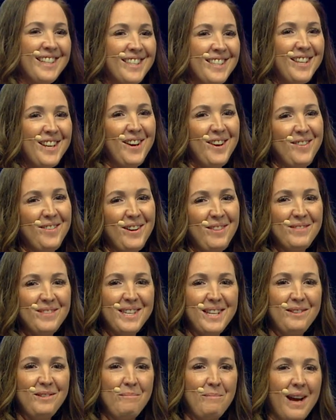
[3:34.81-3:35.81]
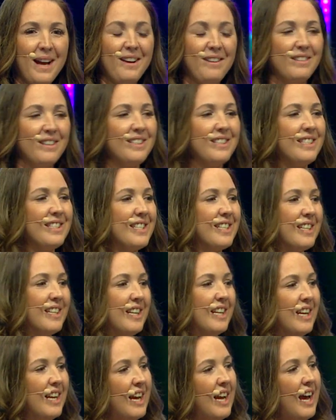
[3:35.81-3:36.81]
So I'm a single parent,
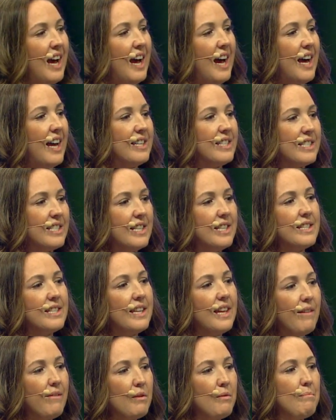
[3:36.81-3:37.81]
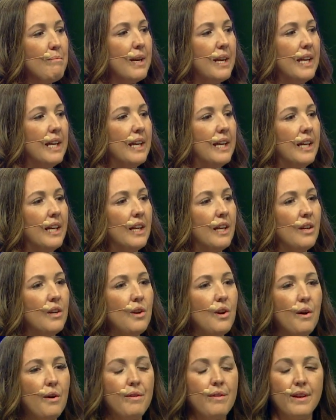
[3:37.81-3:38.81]
and it's given me
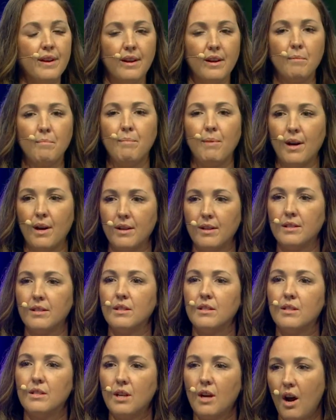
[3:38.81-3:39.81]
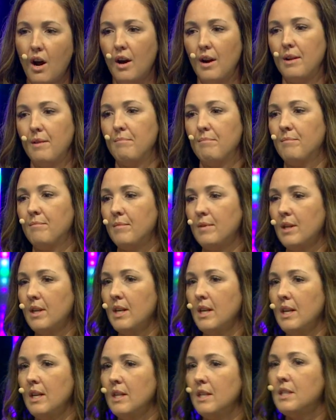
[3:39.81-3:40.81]
nothing but time.
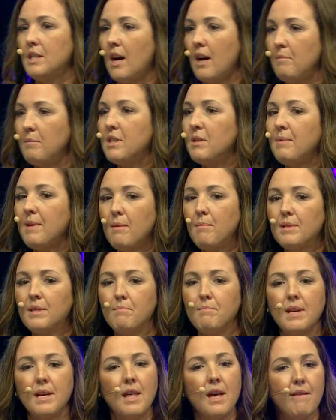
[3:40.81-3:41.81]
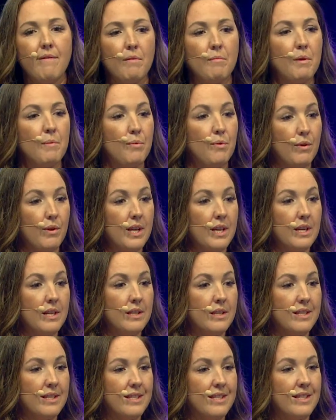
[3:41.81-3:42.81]
Time to be able to be there for my
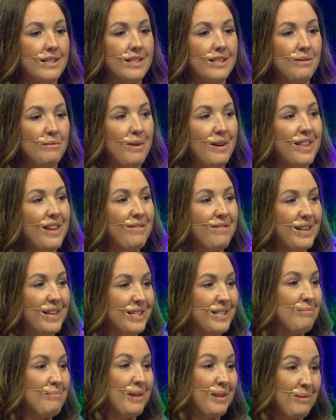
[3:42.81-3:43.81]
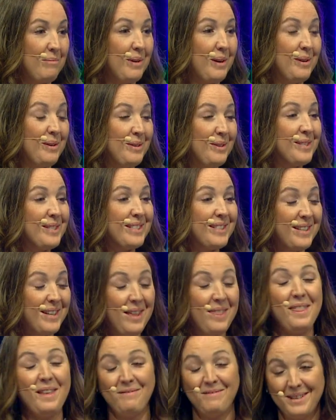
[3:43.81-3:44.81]
boys when they've needed me the most,
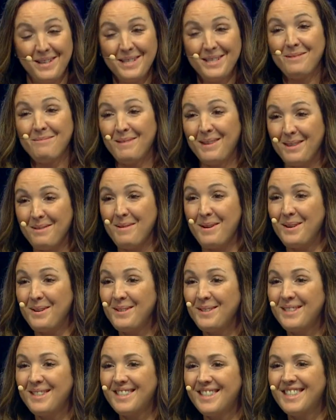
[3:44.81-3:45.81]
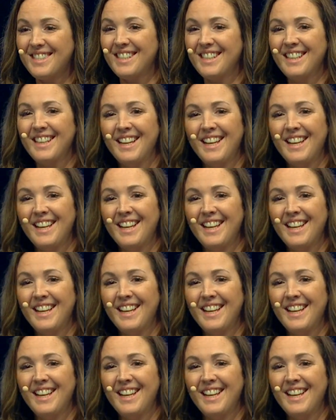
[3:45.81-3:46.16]
and they've needed me the most.